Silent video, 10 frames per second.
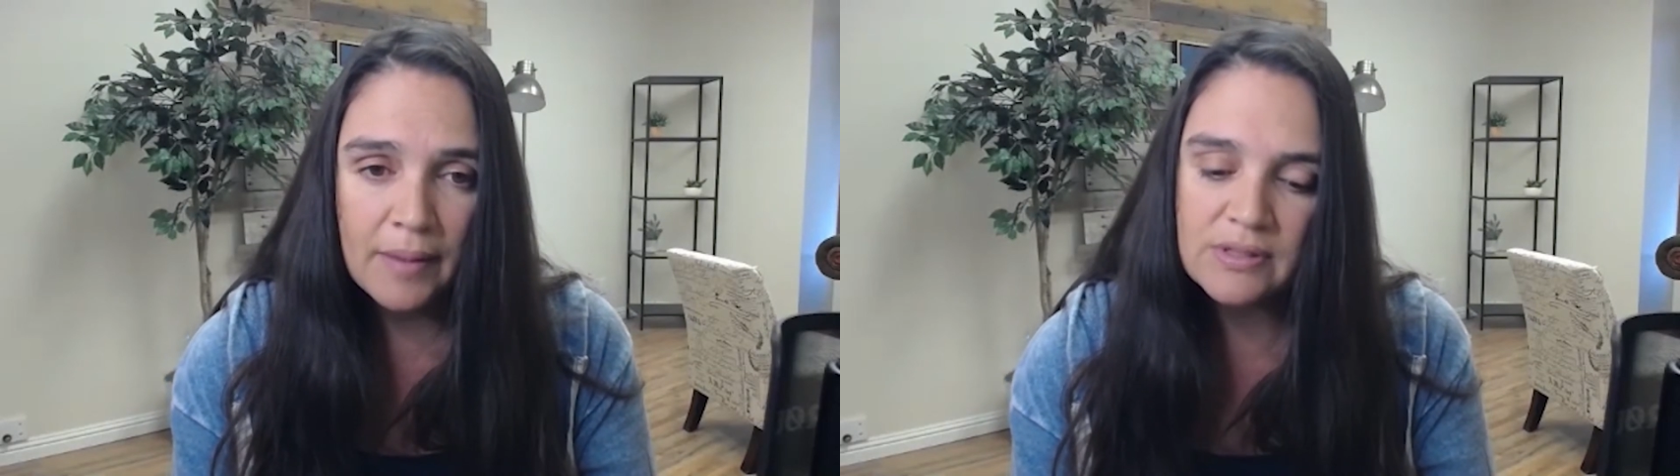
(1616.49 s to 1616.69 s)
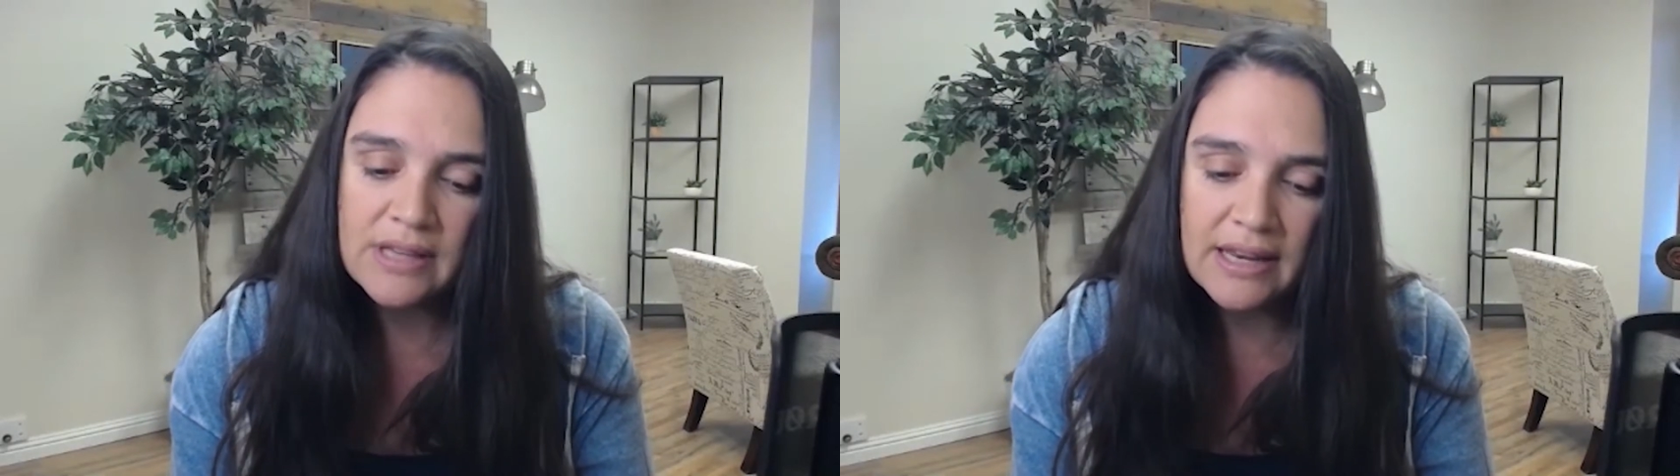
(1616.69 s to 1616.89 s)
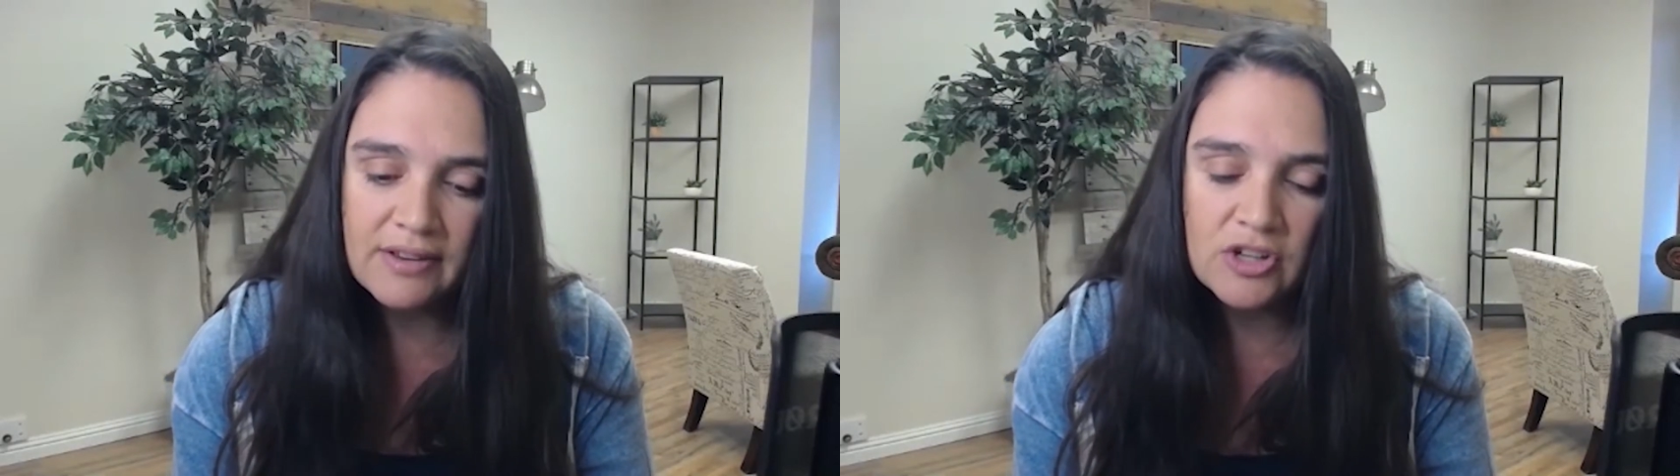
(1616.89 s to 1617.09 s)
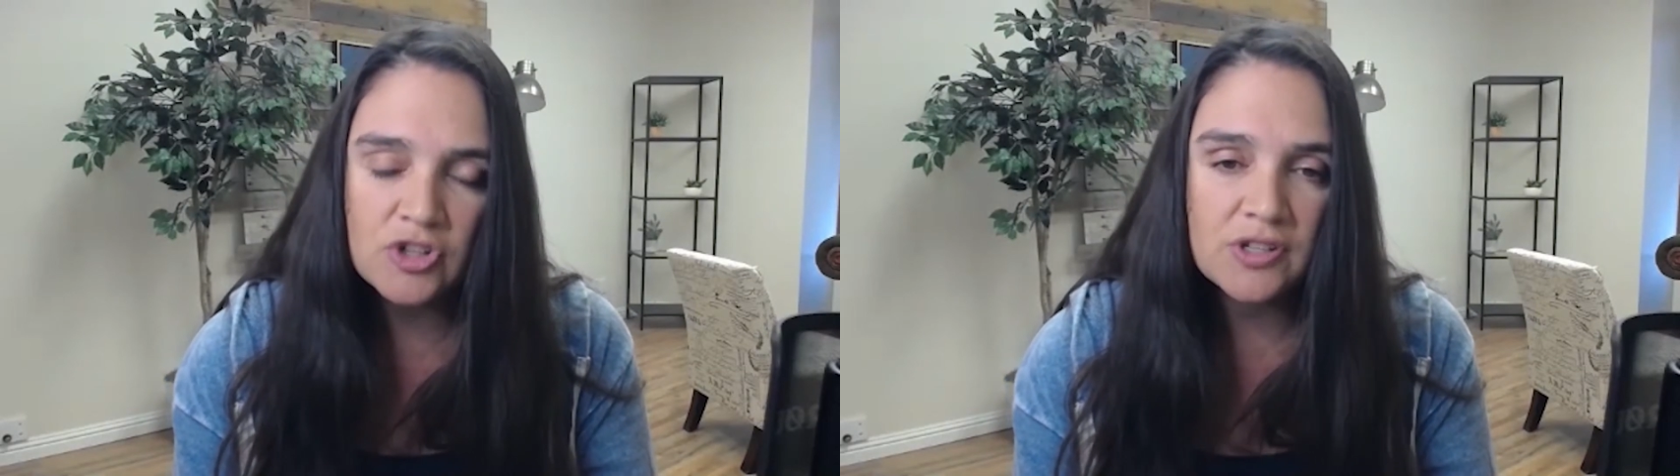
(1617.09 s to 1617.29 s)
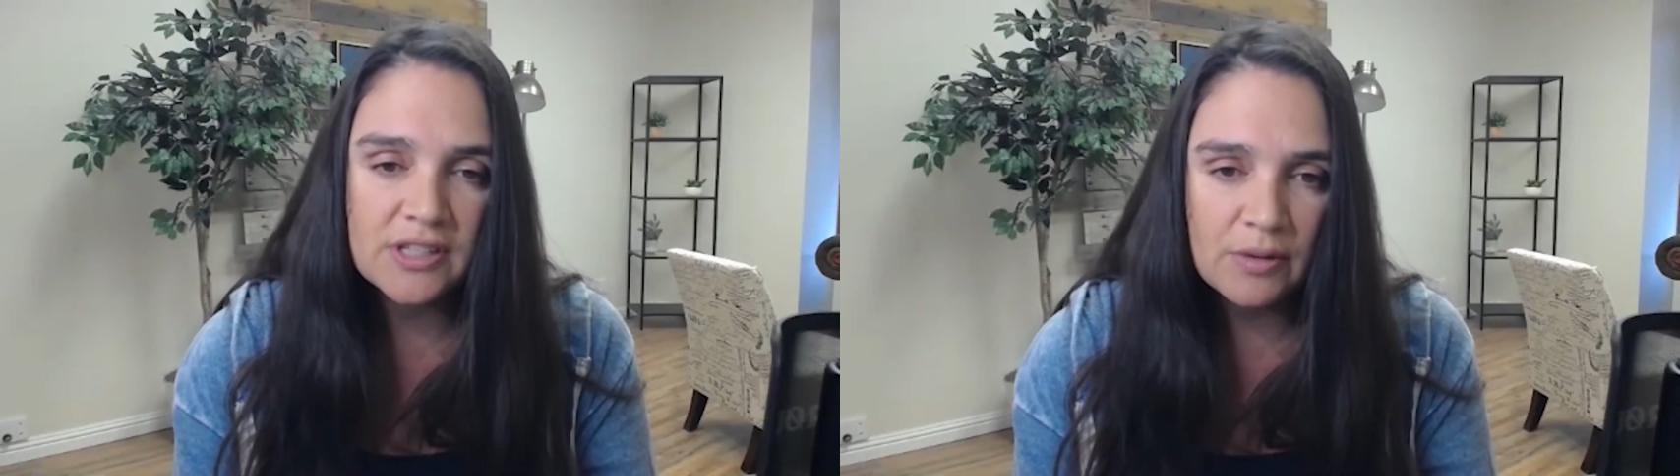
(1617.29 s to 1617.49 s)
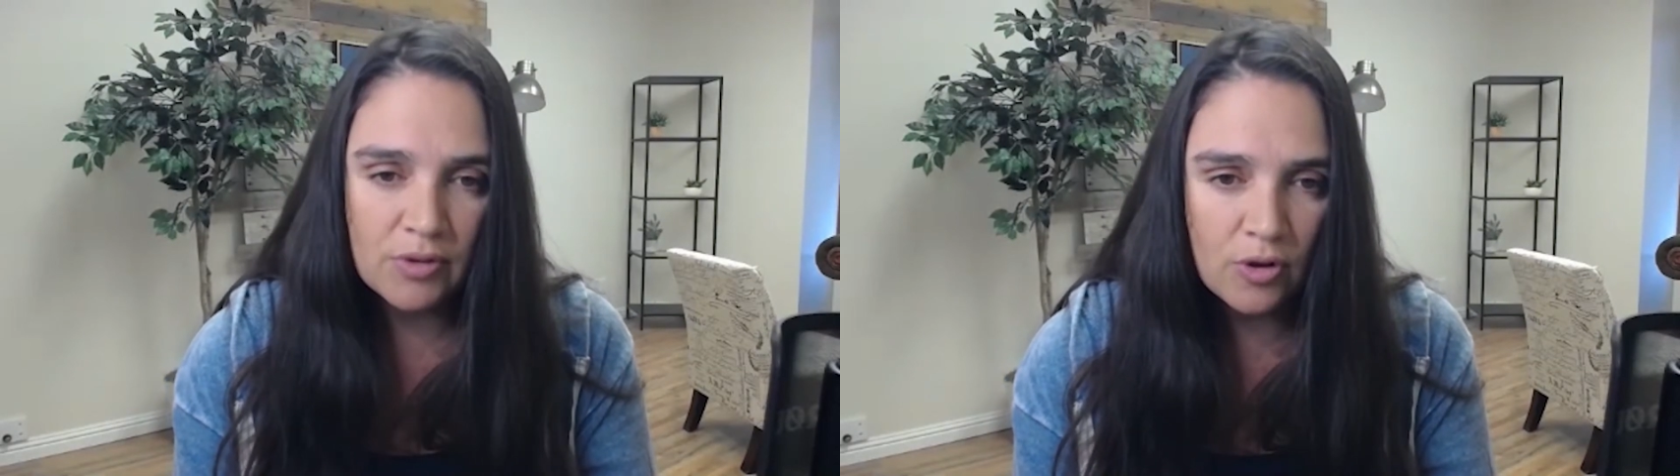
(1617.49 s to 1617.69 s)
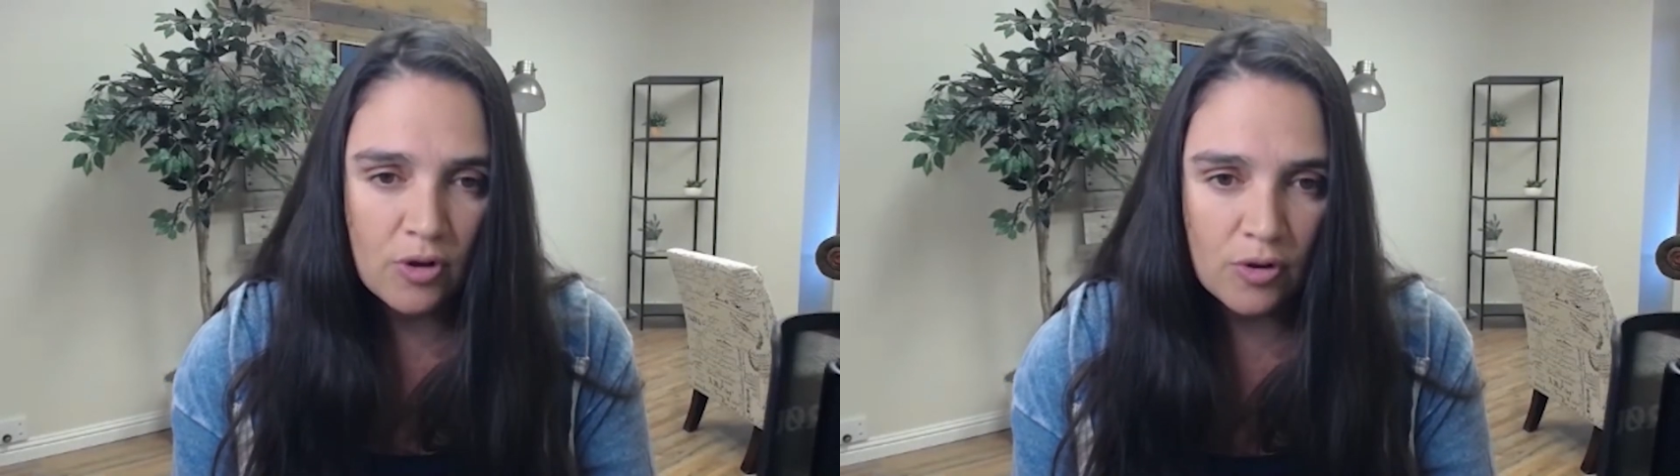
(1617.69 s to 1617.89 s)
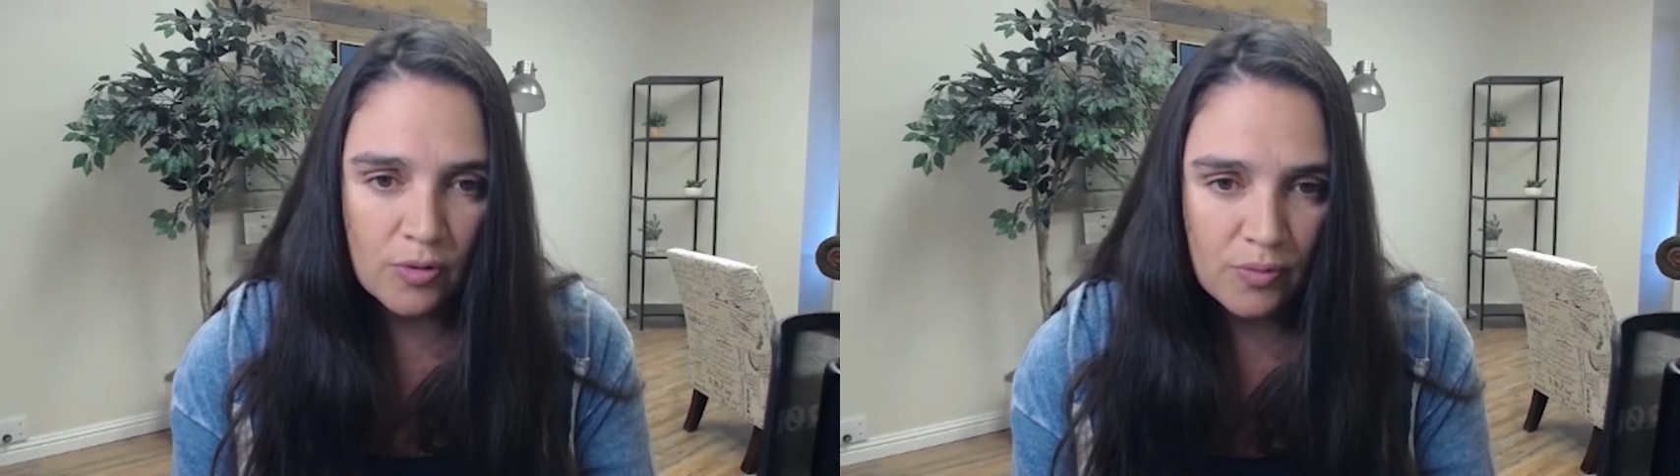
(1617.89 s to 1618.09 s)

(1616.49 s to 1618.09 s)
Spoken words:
so that was kind of interesting with the whole,